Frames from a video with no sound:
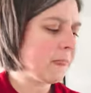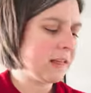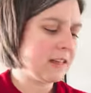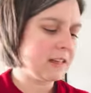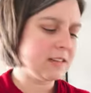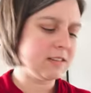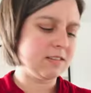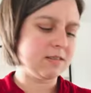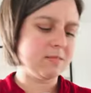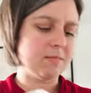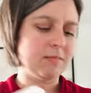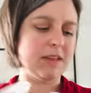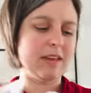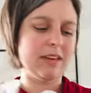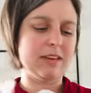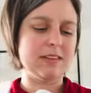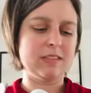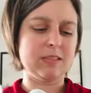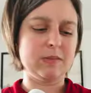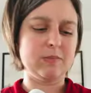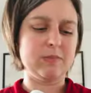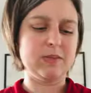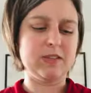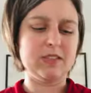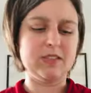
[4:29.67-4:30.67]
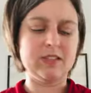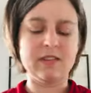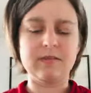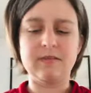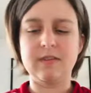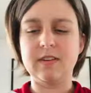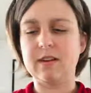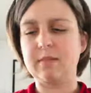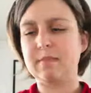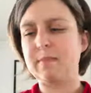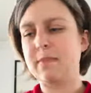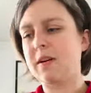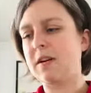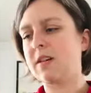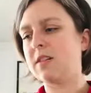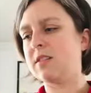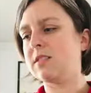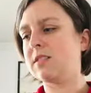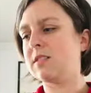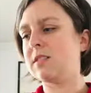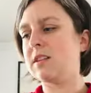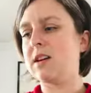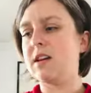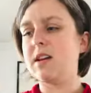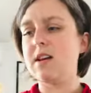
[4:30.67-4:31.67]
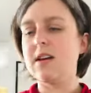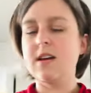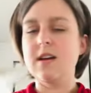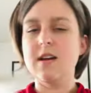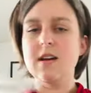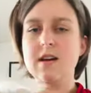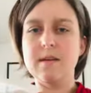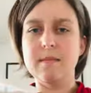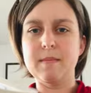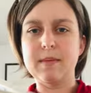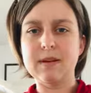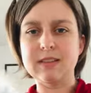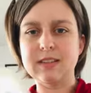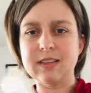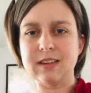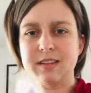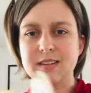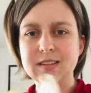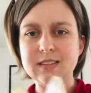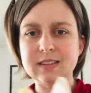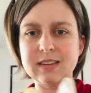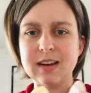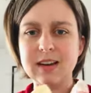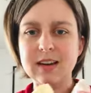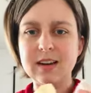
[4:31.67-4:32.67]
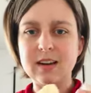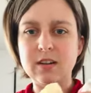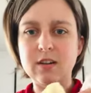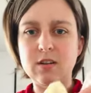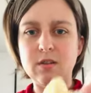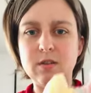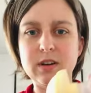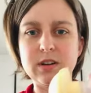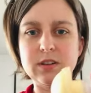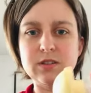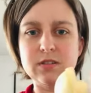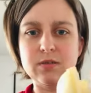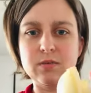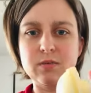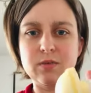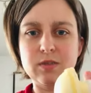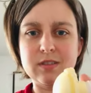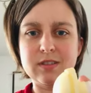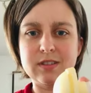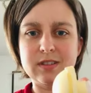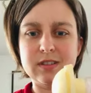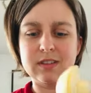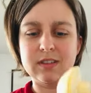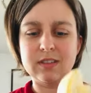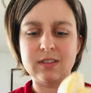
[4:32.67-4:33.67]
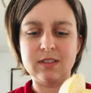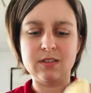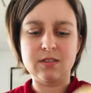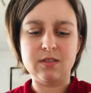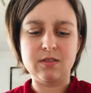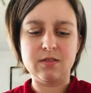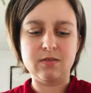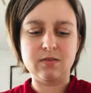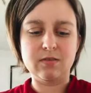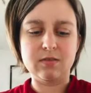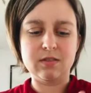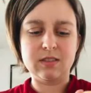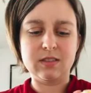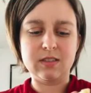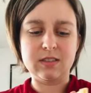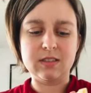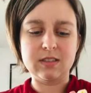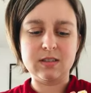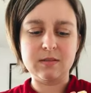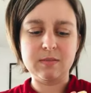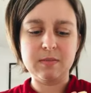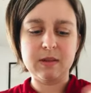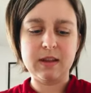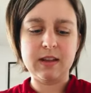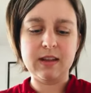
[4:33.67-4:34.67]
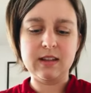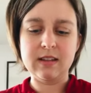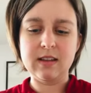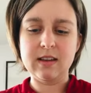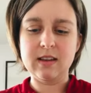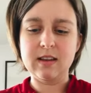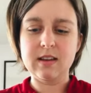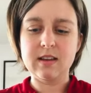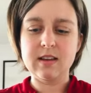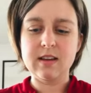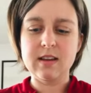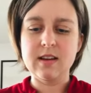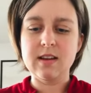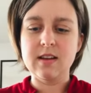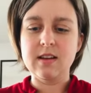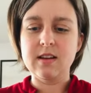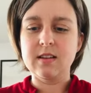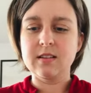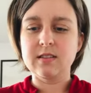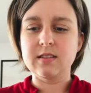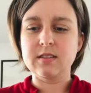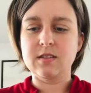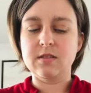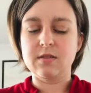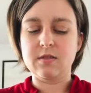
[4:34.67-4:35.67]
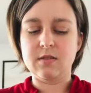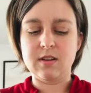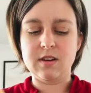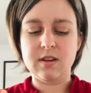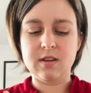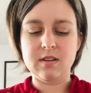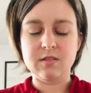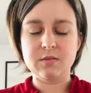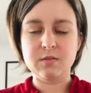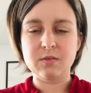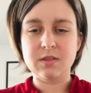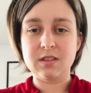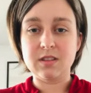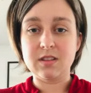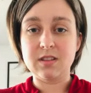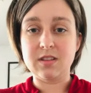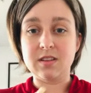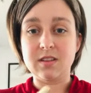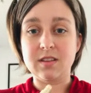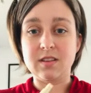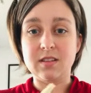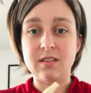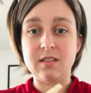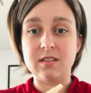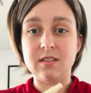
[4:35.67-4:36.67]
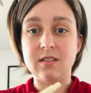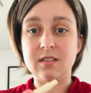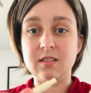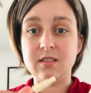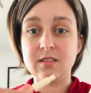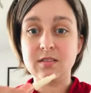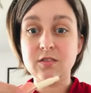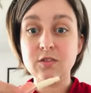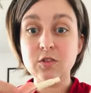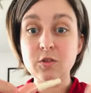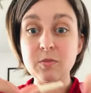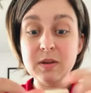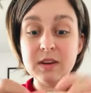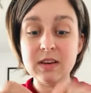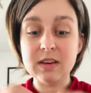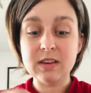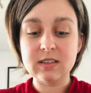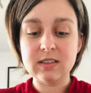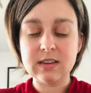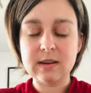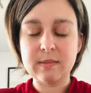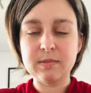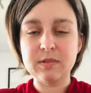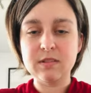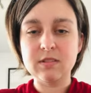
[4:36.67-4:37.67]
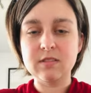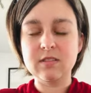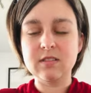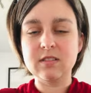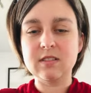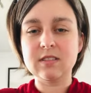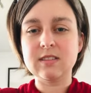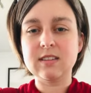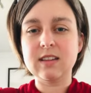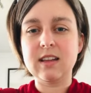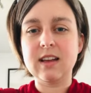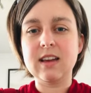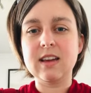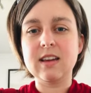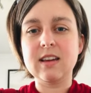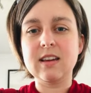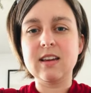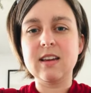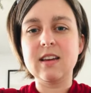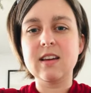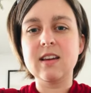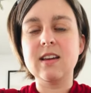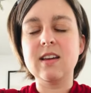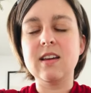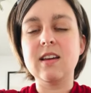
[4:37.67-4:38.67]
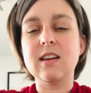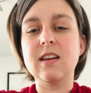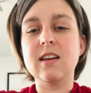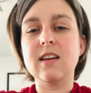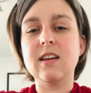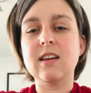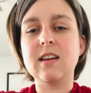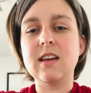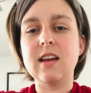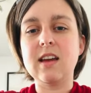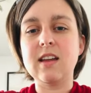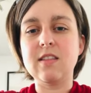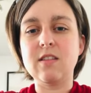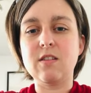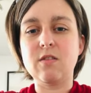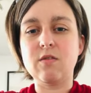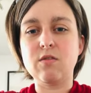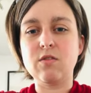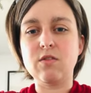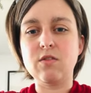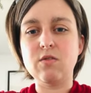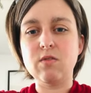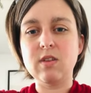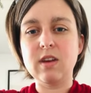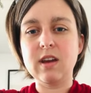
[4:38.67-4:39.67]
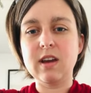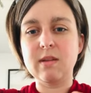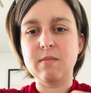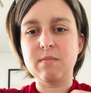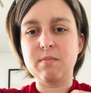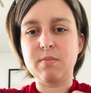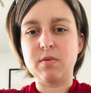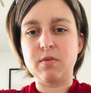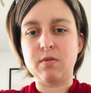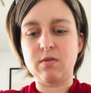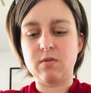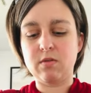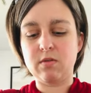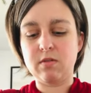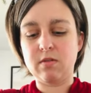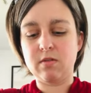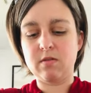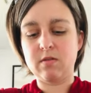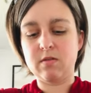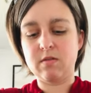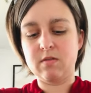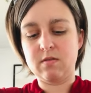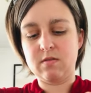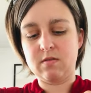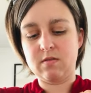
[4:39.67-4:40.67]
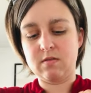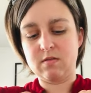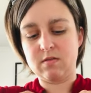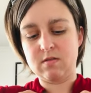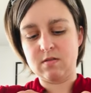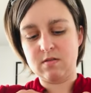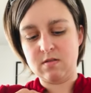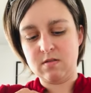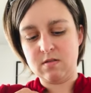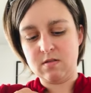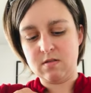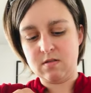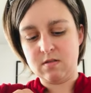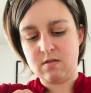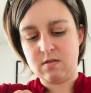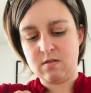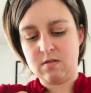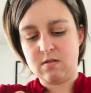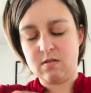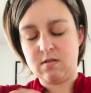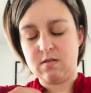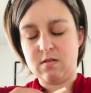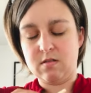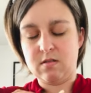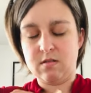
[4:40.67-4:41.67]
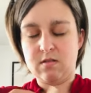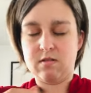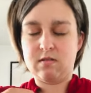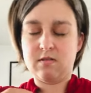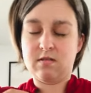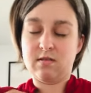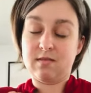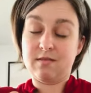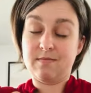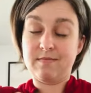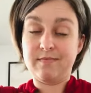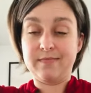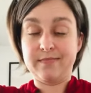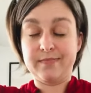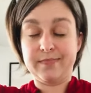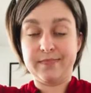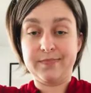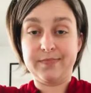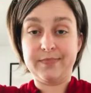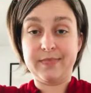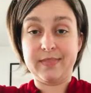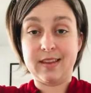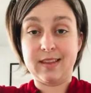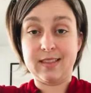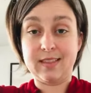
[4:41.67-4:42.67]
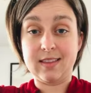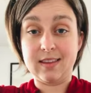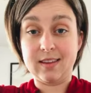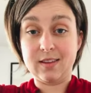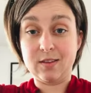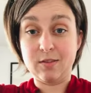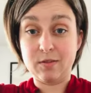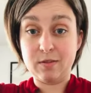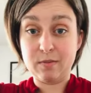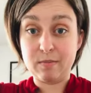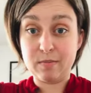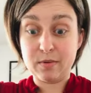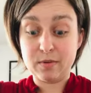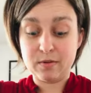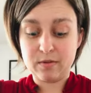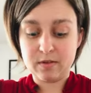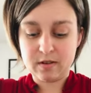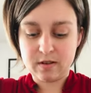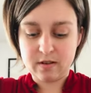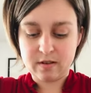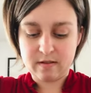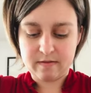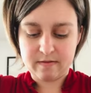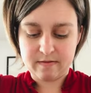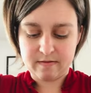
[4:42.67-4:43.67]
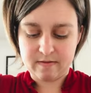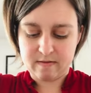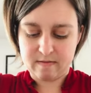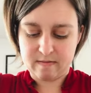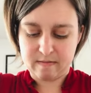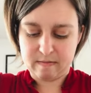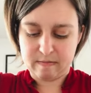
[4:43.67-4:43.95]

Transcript: some like specific parts. is kind of going towards this new system lately. So here's what the tubing adapter looks like. Again though, you can pull, I think you can pull it off